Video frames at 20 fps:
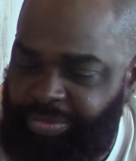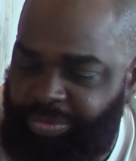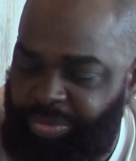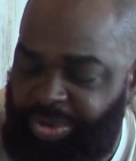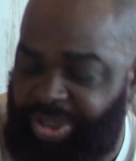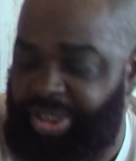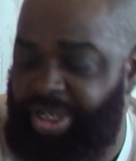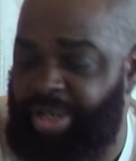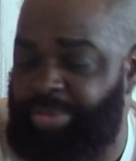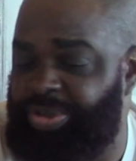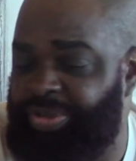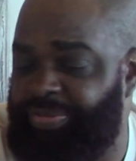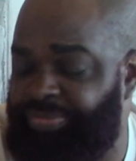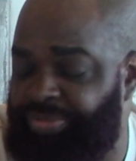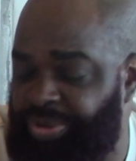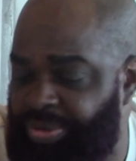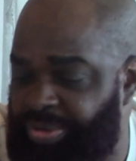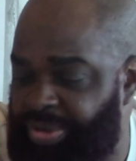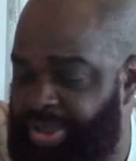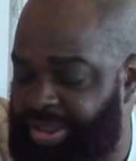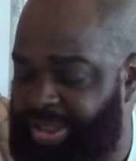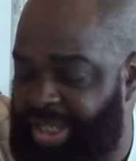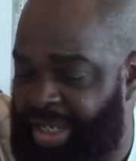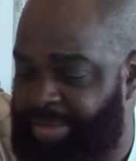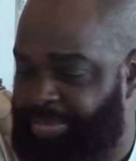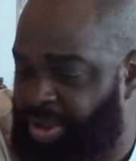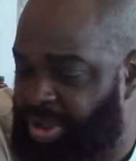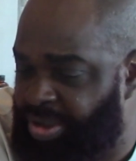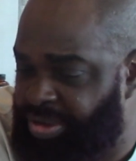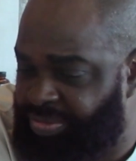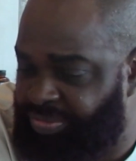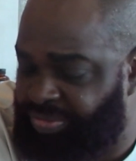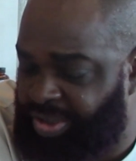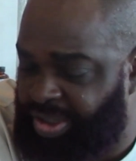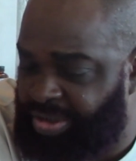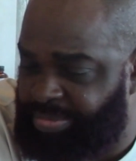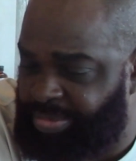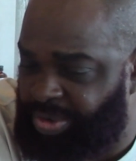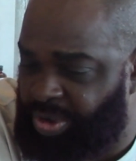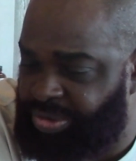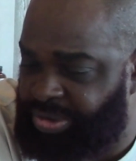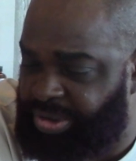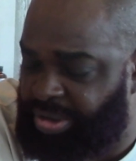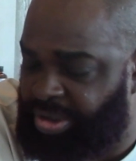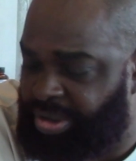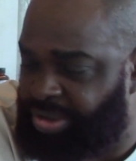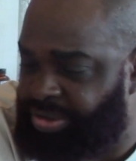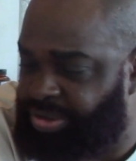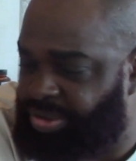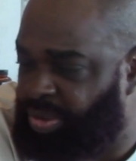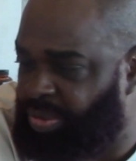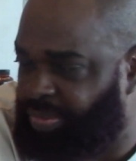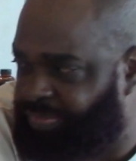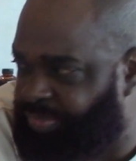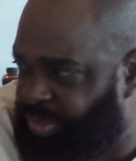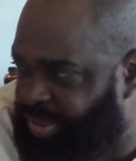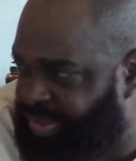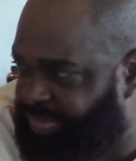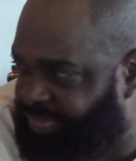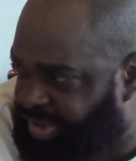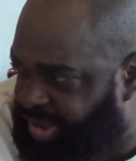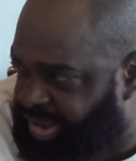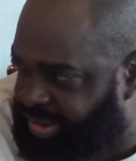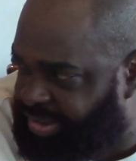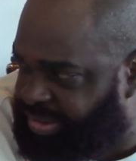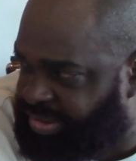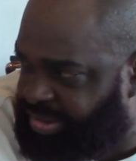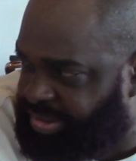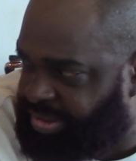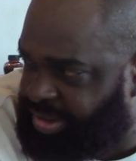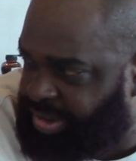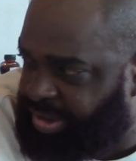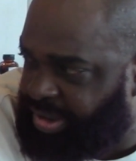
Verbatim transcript: when it comes to food. I partnered with Derek Mosey on a soul food event